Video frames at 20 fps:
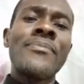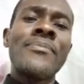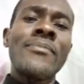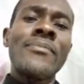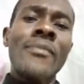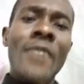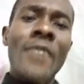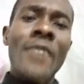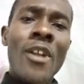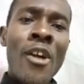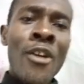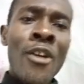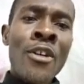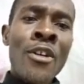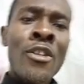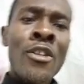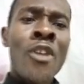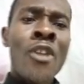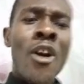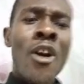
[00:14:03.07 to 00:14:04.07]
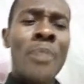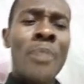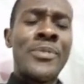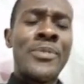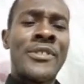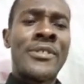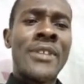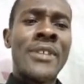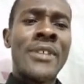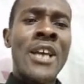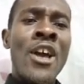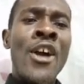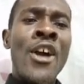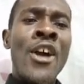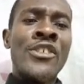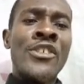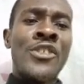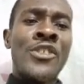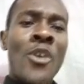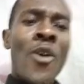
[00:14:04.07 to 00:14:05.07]
life cycles you're
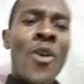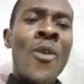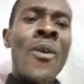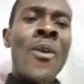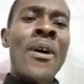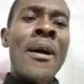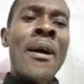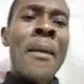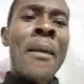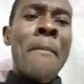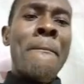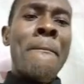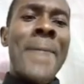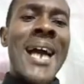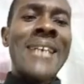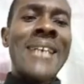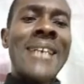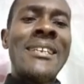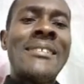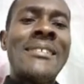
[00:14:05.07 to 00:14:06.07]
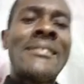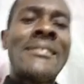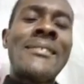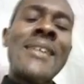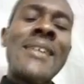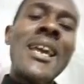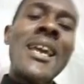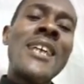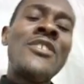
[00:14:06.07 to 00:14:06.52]
seeing on your screen,